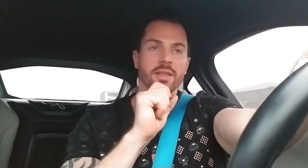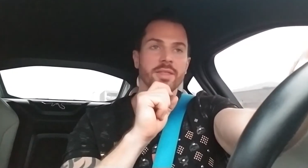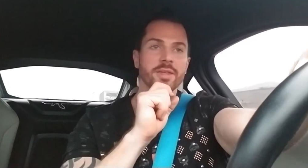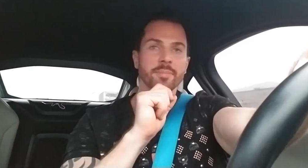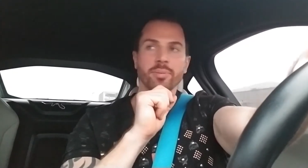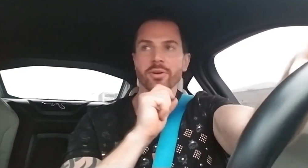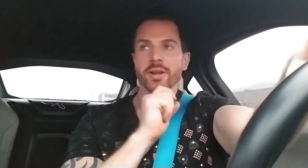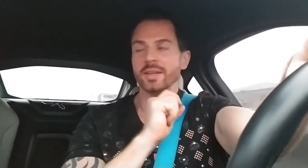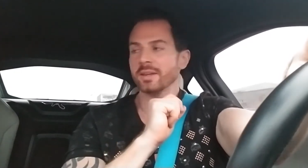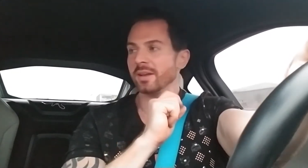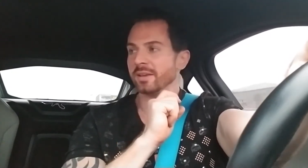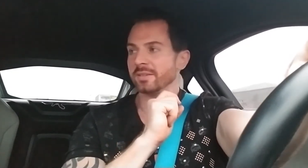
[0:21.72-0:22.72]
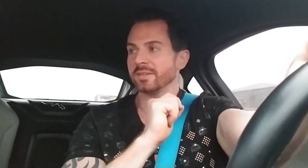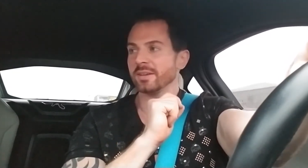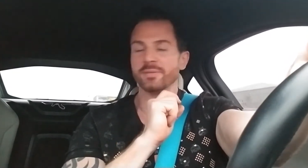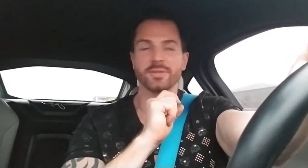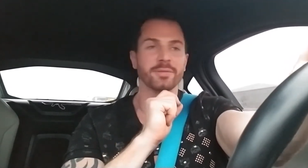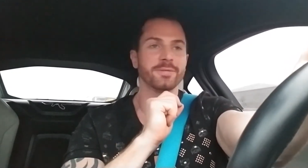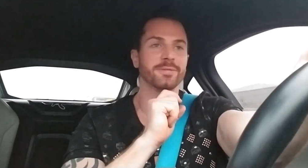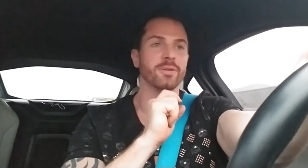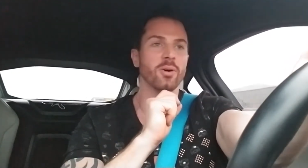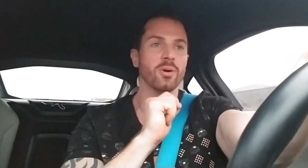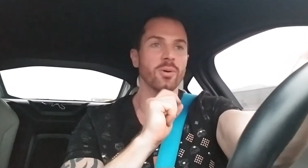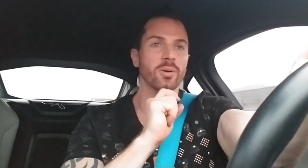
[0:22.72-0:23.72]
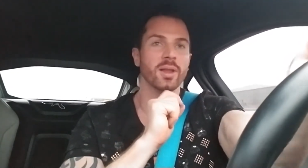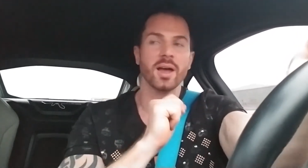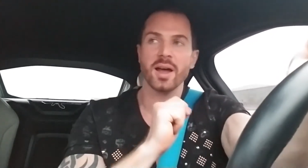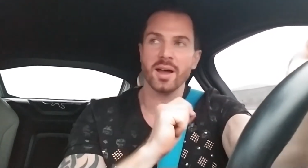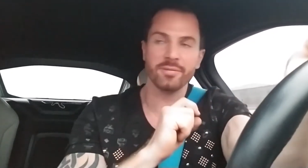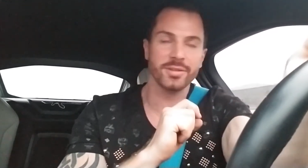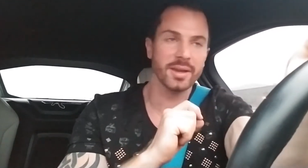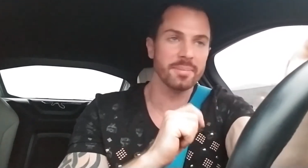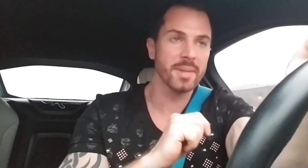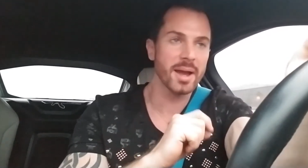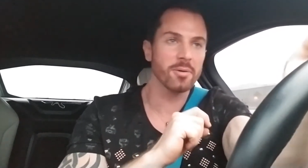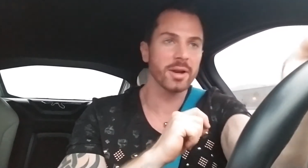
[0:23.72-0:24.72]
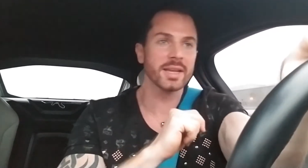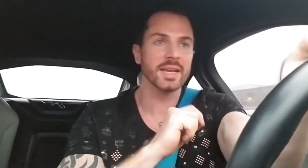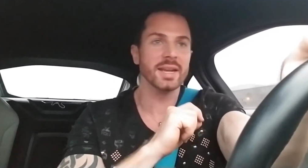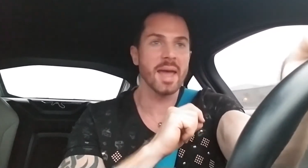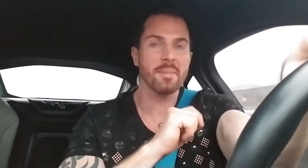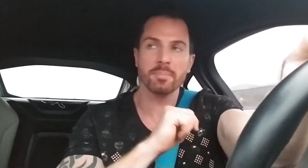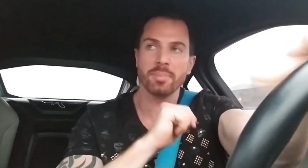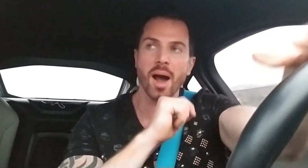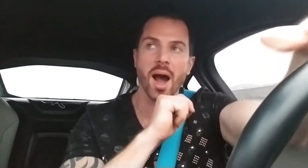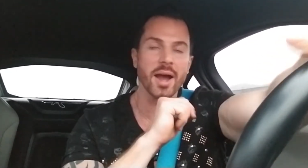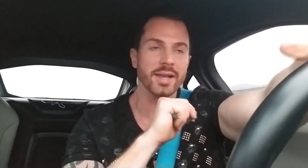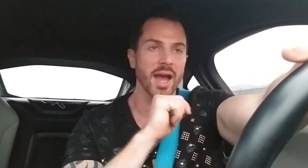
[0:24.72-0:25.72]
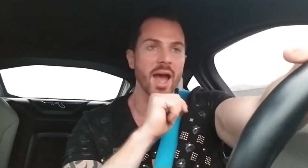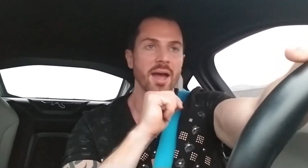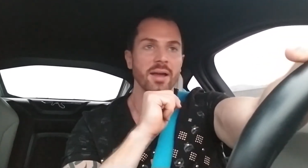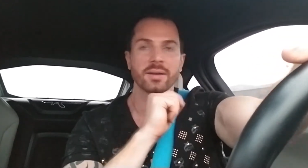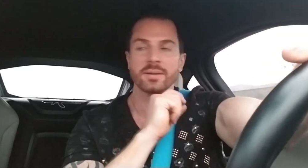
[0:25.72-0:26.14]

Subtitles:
the precursor of the fall of the American Empire.